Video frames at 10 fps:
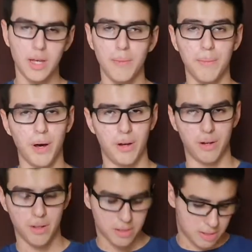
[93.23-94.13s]
But
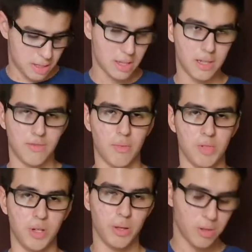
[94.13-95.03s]
seeing it from
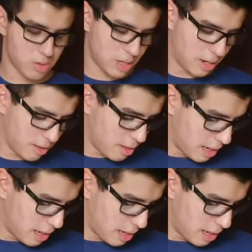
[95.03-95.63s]
the other side,